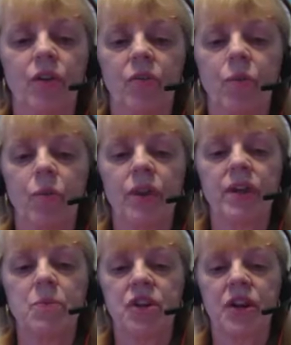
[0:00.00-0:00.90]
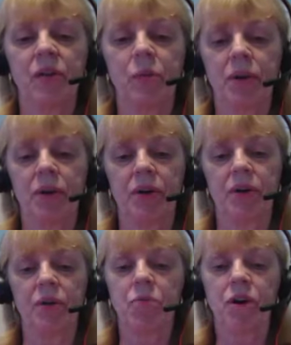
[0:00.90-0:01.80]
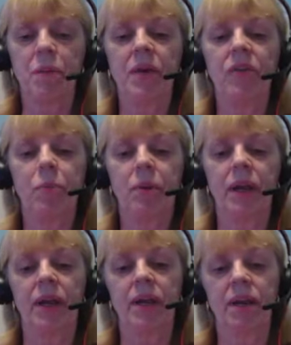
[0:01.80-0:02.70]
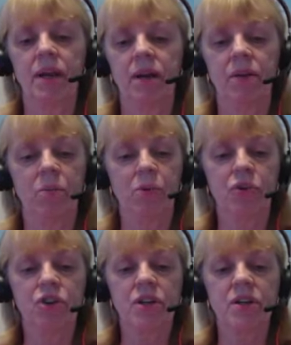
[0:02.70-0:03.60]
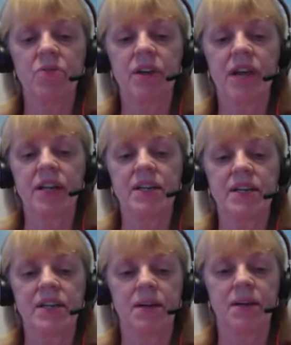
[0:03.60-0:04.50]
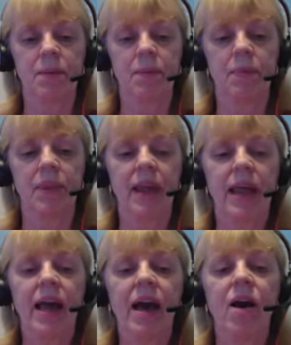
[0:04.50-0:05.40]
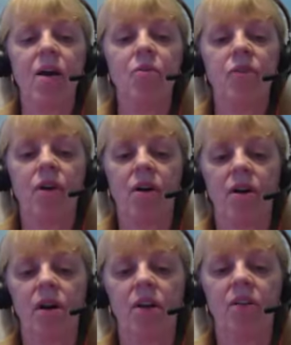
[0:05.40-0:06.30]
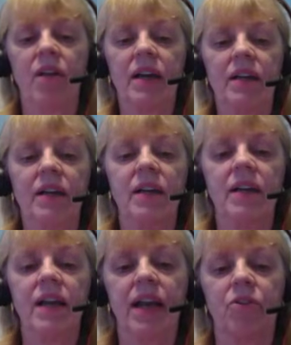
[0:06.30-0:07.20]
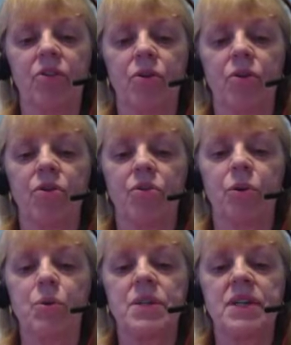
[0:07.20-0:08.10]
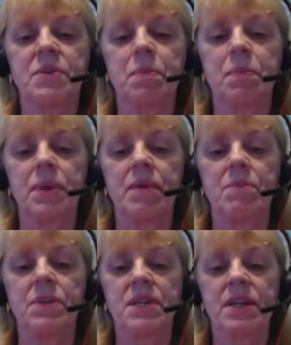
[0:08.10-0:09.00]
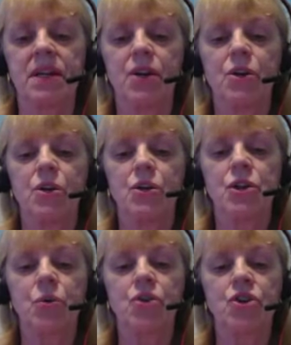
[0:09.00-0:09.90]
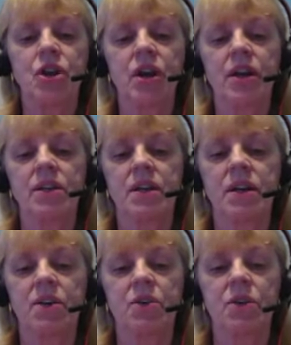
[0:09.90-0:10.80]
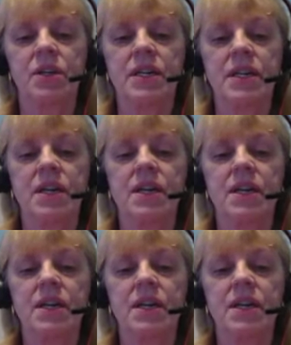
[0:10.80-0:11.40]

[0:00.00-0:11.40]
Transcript: of William Shakespeare from his play, The Merchant of Venice, how far that little candle throws its beams, so shines a good deed